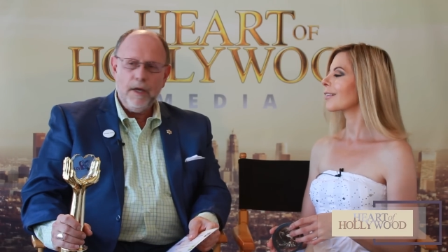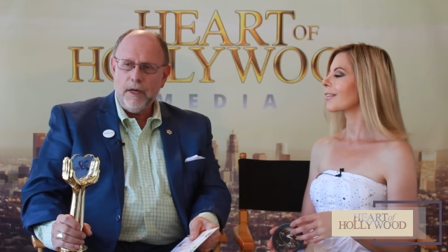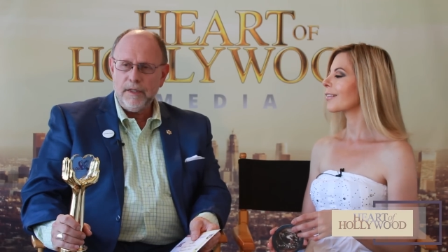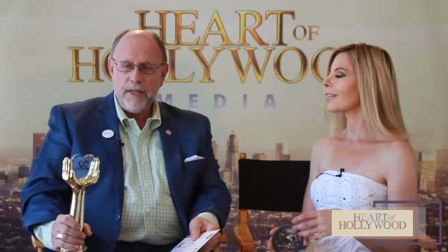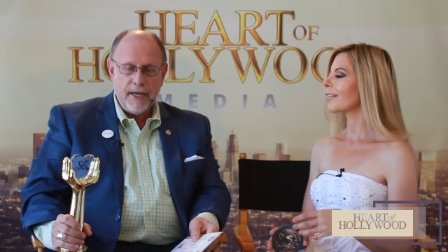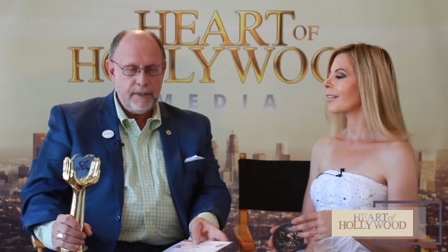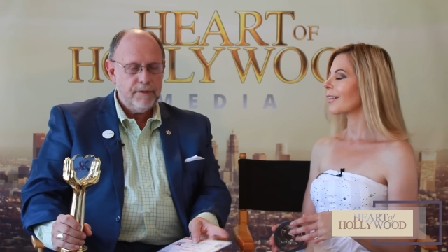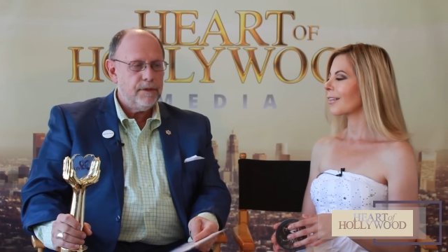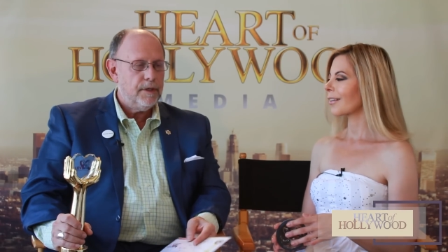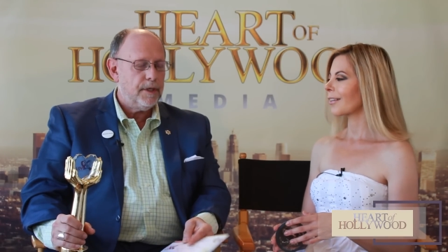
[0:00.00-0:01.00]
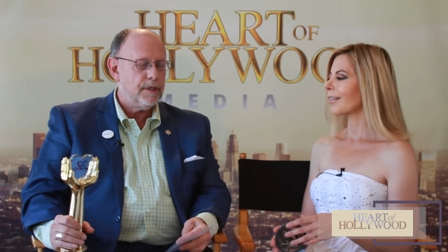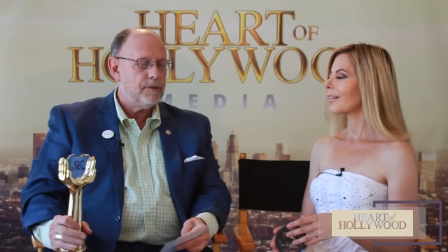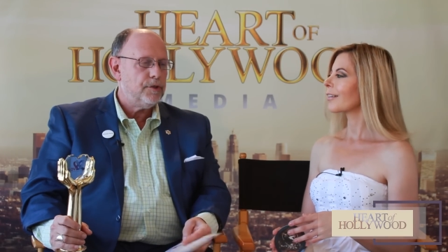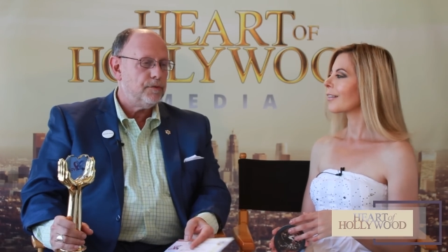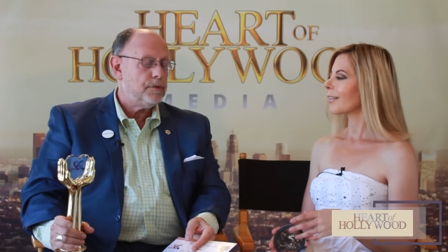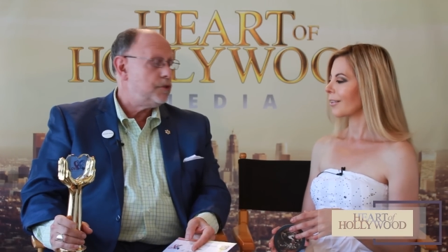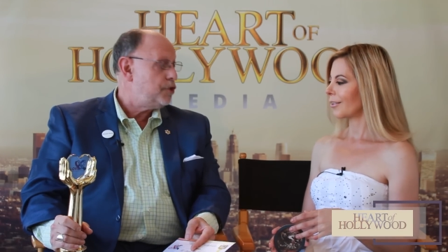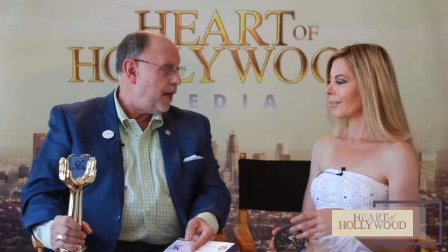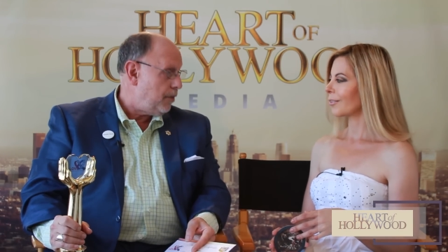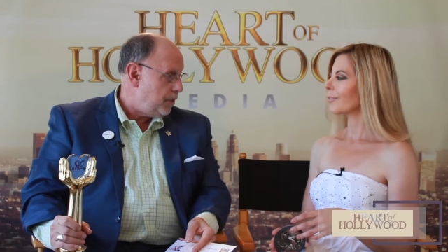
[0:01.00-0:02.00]
Speaker 1: uh, Light uh, Children's
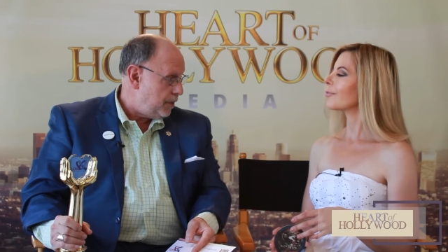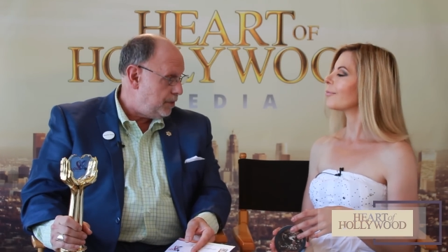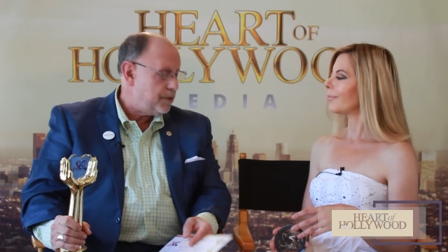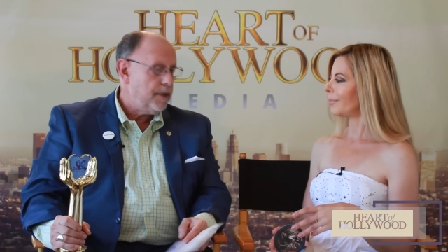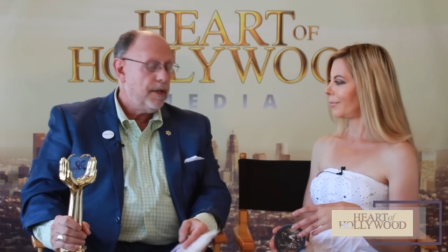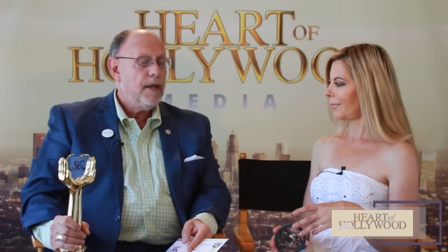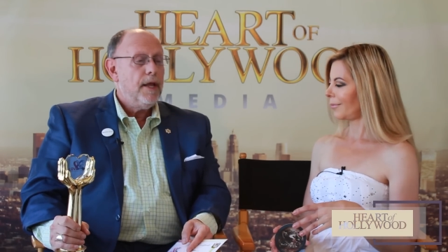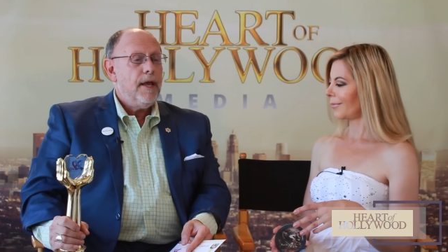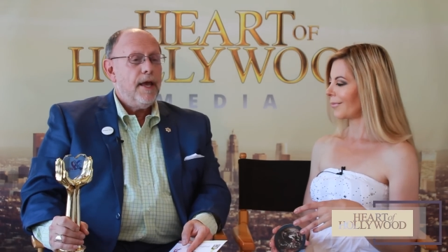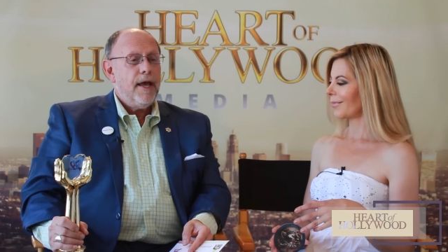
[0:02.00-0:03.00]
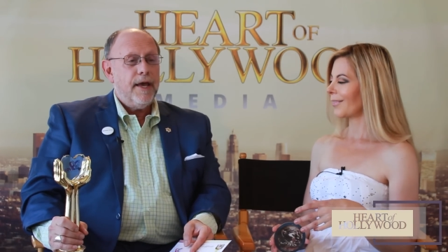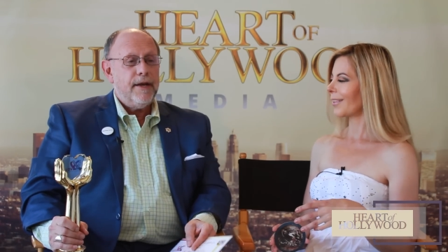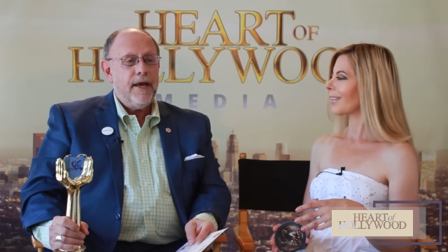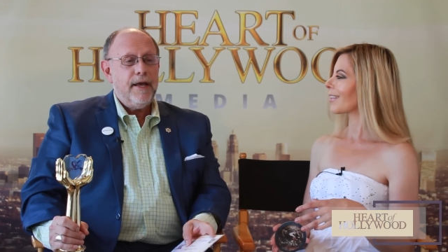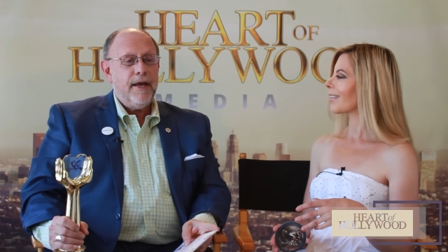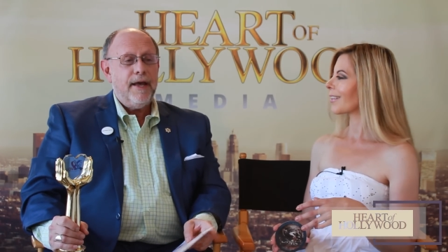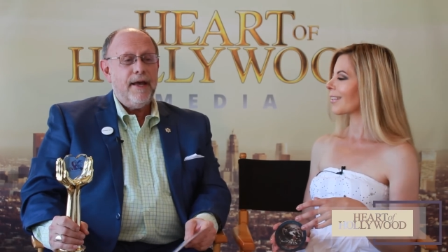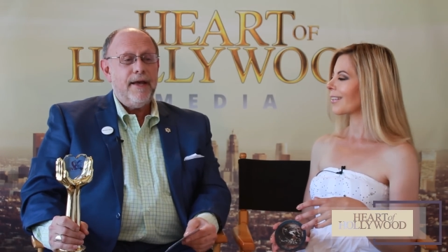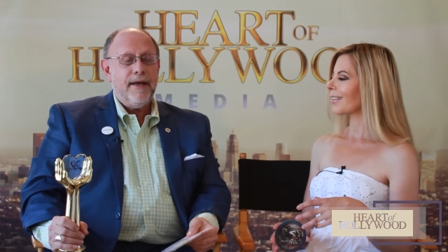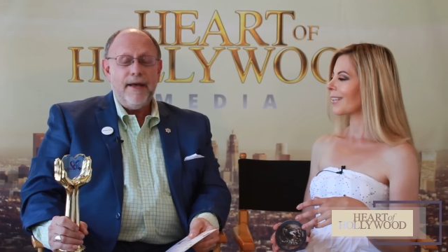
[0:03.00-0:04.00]
Charities. Mm-hmm. And
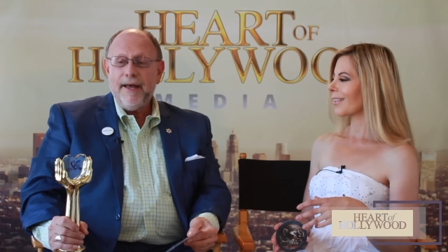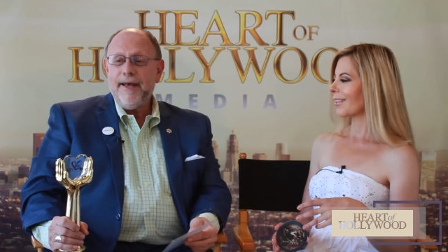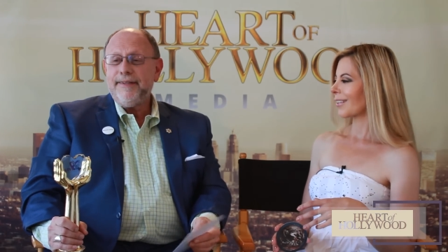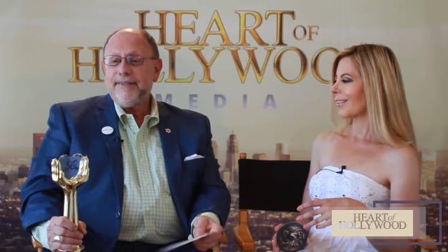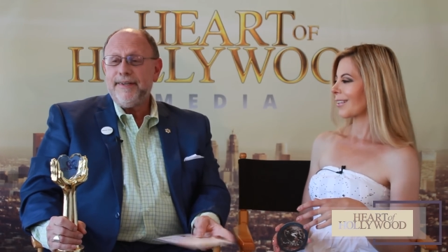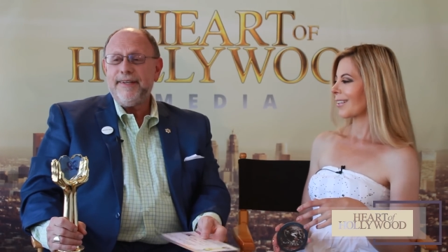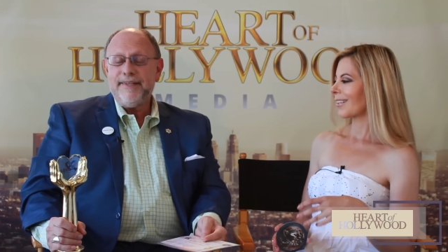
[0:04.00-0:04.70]
Atta